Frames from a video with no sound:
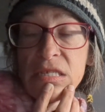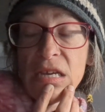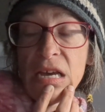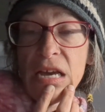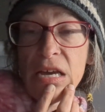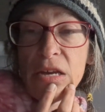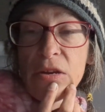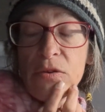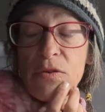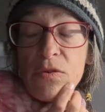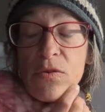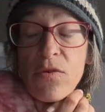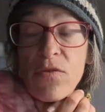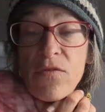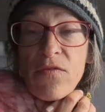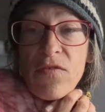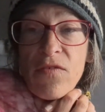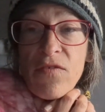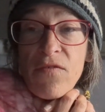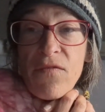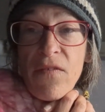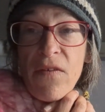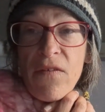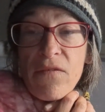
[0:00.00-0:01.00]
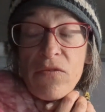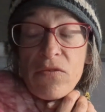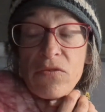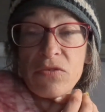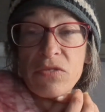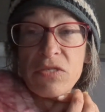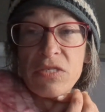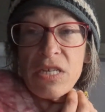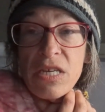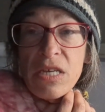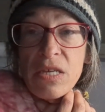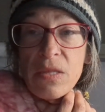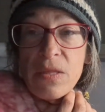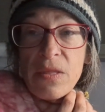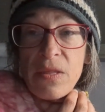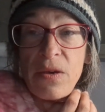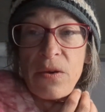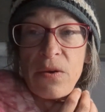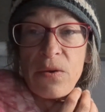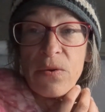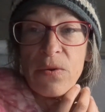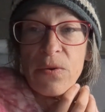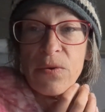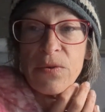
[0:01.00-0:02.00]
I don't know if you've ever seen
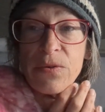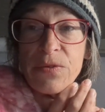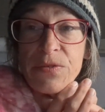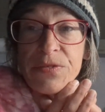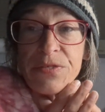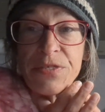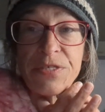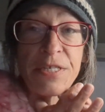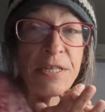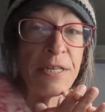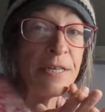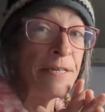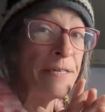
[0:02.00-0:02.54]
those